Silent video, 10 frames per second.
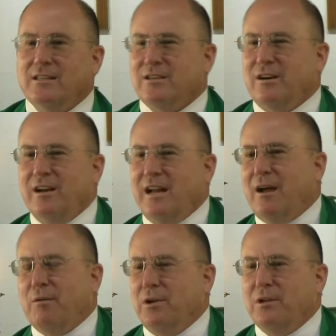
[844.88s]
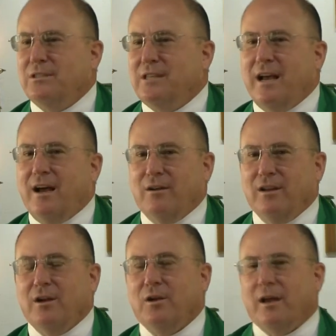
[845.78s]
started out real
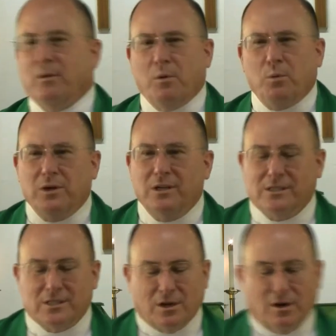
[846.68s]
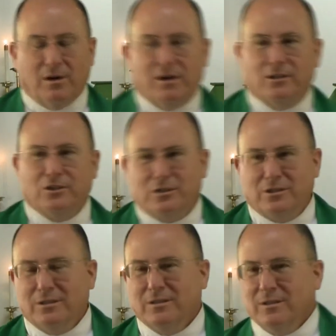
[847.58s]
down. When we're
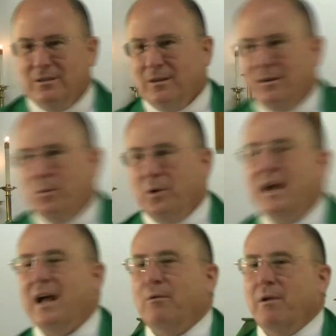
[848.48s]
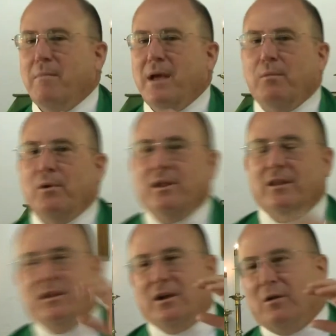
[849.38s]
discouraged, we got to remember that